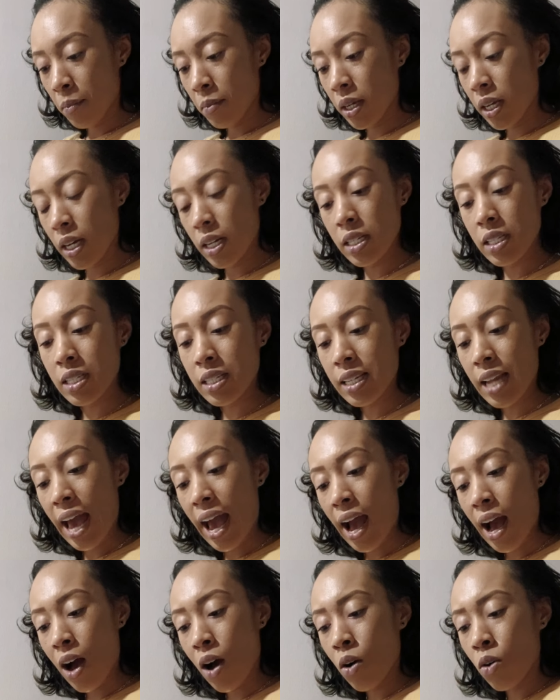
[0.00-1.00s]
Because
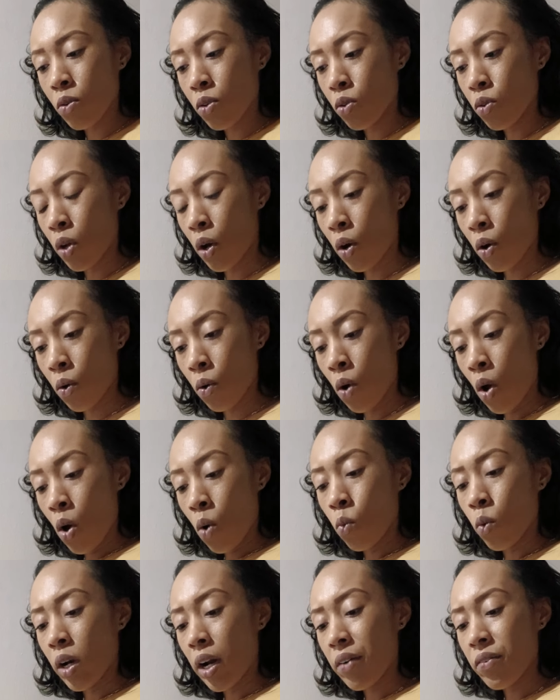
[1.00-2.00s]
now, you know,
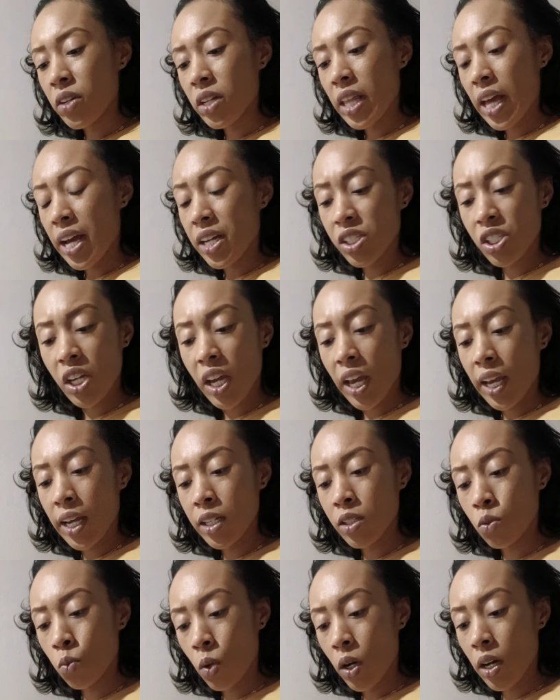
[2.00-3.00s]
whatever that
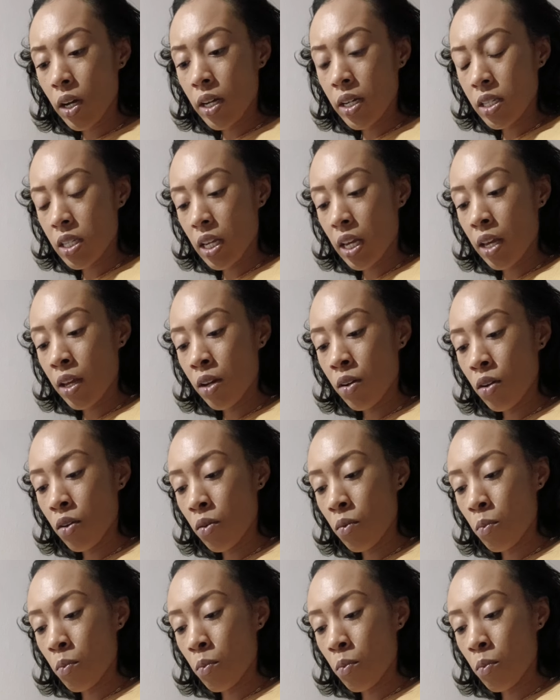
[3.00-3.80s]
change was, it